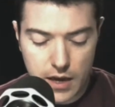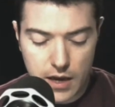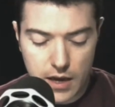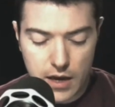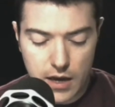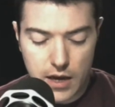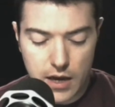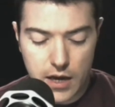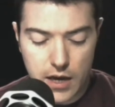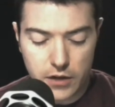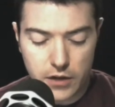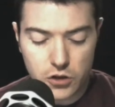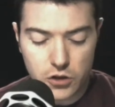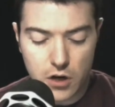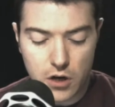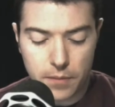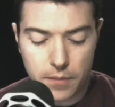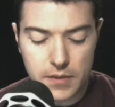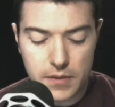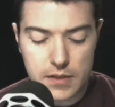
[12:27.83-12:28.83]

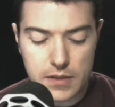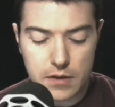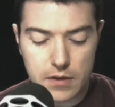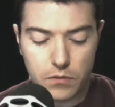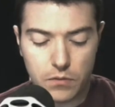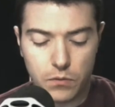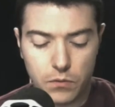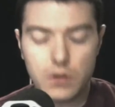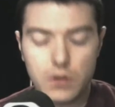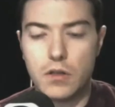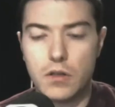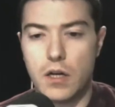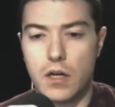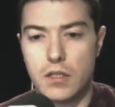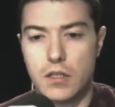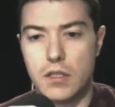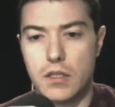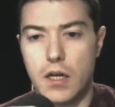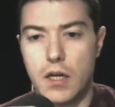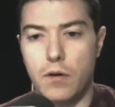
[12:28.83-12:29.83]
Germans would not
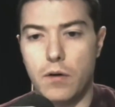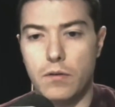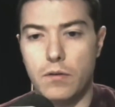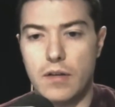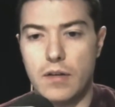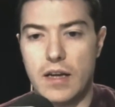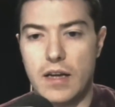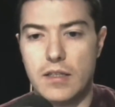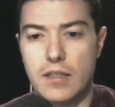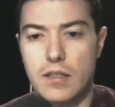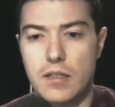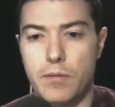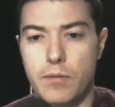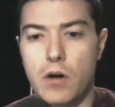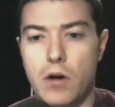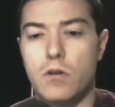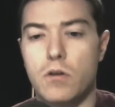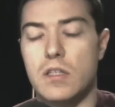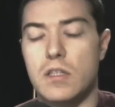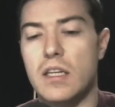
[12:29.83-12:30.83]
know that democracy
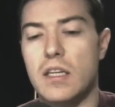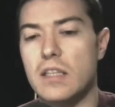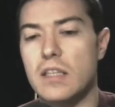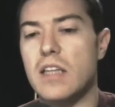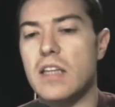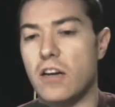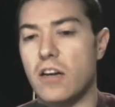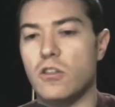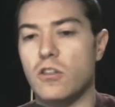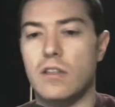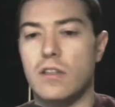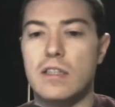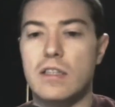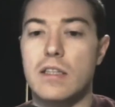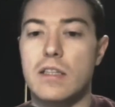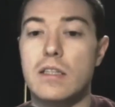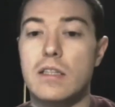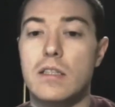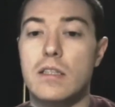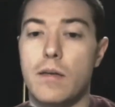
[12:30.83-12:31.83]
is actually the
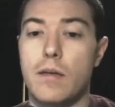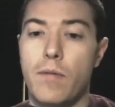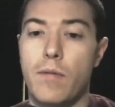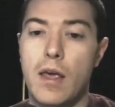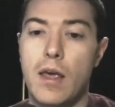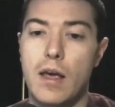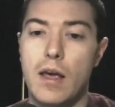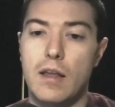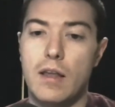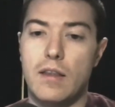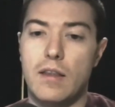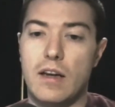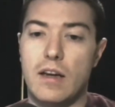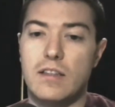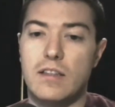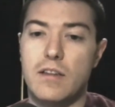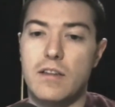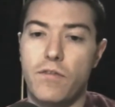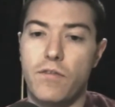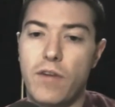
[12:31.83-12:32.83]
system that
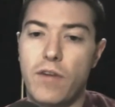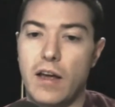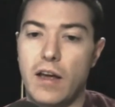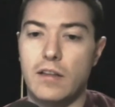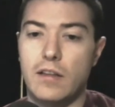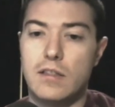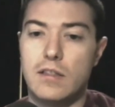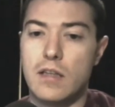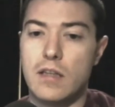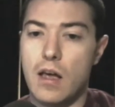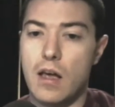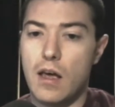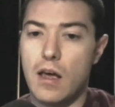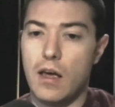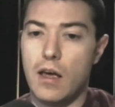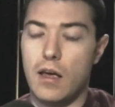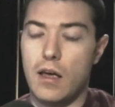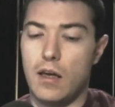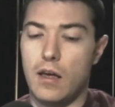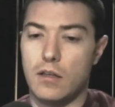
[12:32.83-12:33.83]
defends
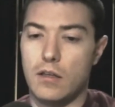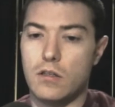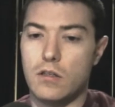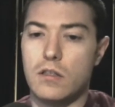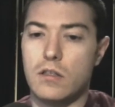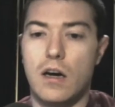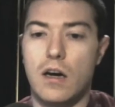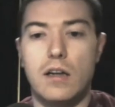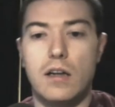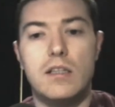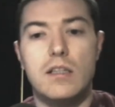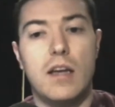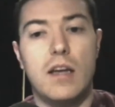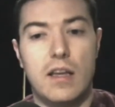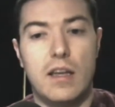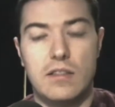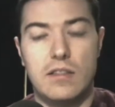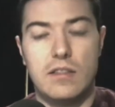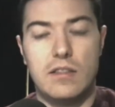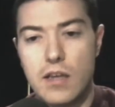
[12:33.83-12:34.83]
society against
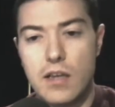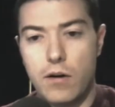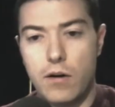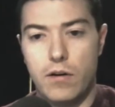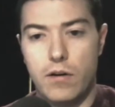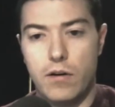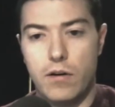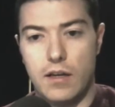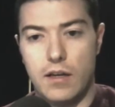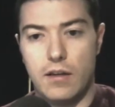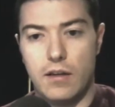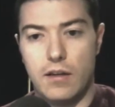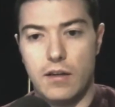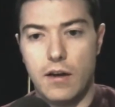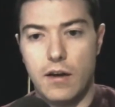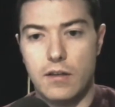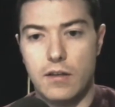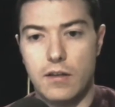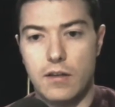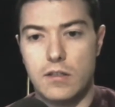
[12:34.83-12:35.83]
tyranny.
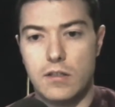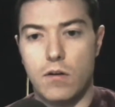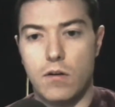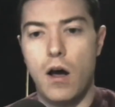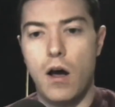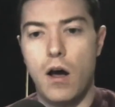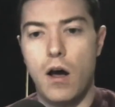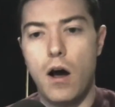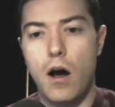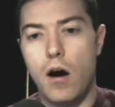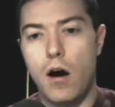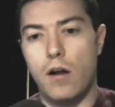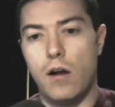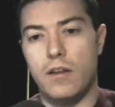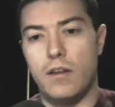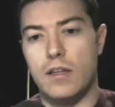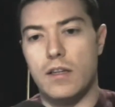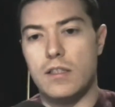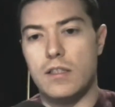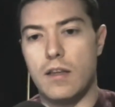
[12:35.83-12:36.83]
So all these
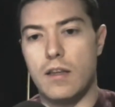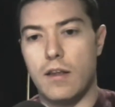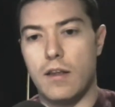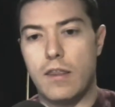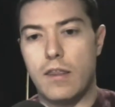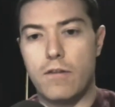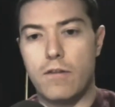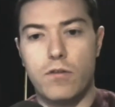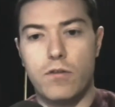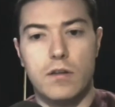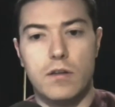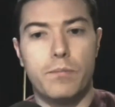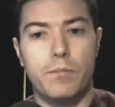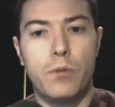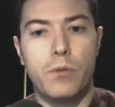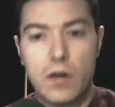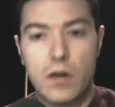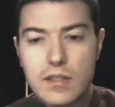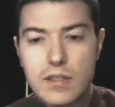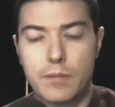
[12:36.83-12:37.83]
different
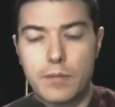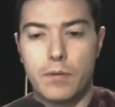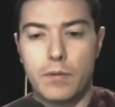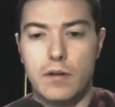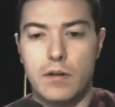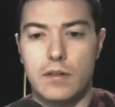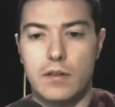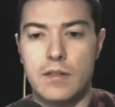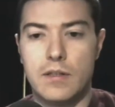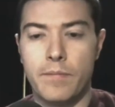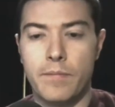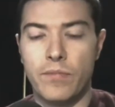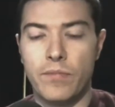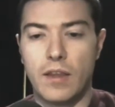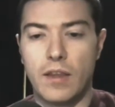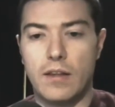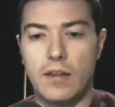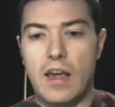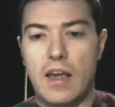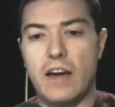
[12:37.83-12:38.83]
principles, they're
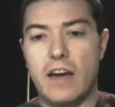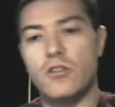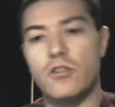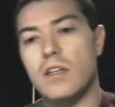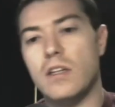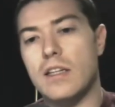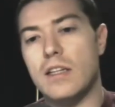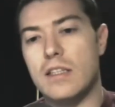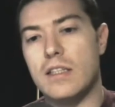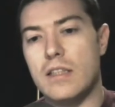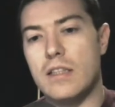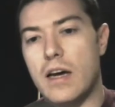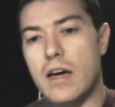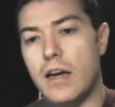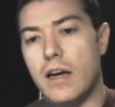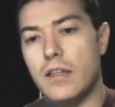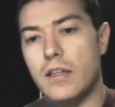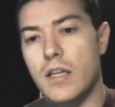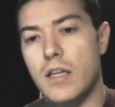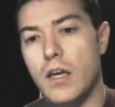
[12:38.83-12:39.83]
actually designed
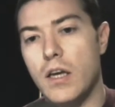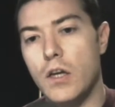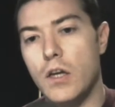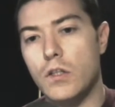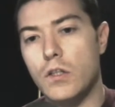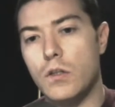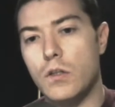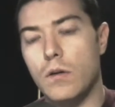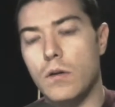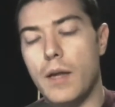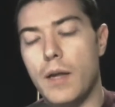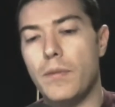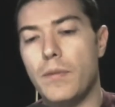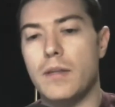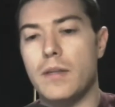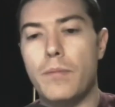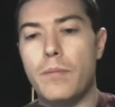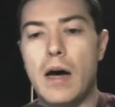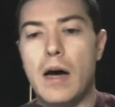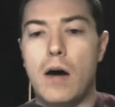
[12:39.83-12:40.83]
to limit the
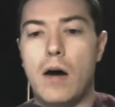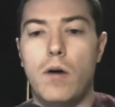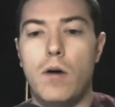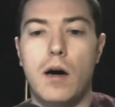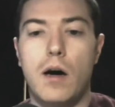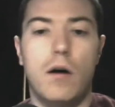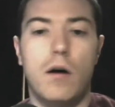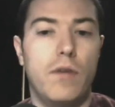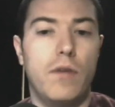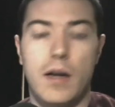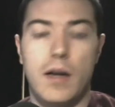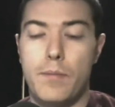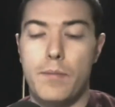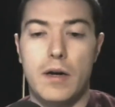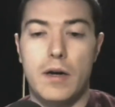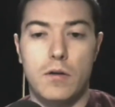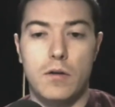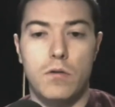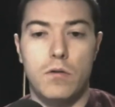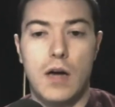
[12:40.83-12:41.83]
power of anybody who
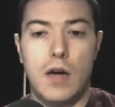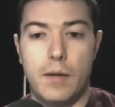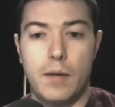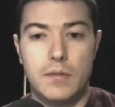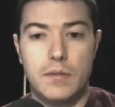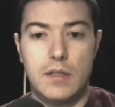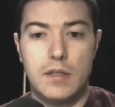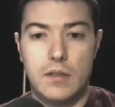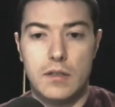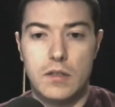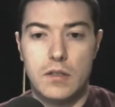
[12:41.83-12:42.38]
comes into